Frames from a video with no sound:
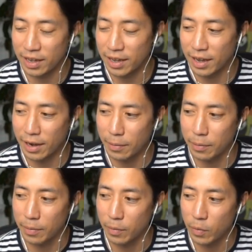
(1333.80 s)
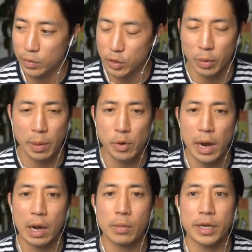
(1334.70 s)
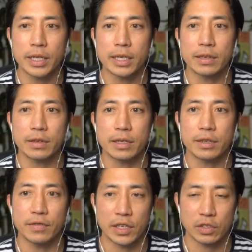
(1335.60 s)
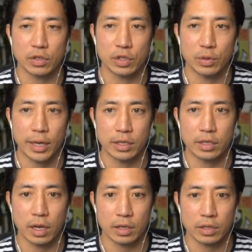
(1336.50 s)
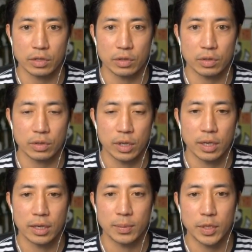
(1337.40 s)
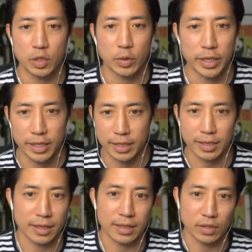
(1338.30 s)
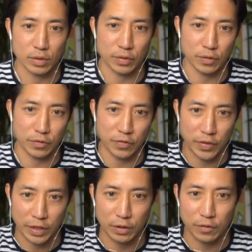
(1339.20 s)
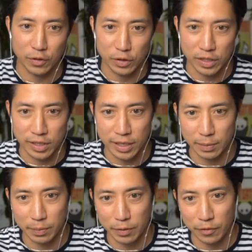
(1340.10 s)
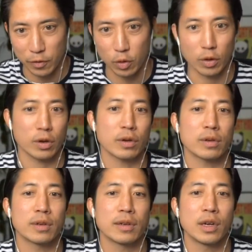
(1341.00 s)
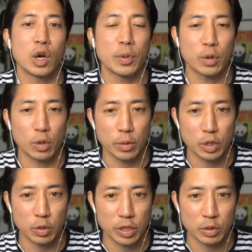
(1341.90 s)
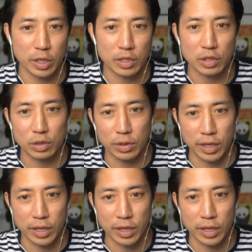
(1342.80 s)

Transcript: Do you remember how many investors you had to talk to between the sort of failed first attempt before open enrollment 2022 and then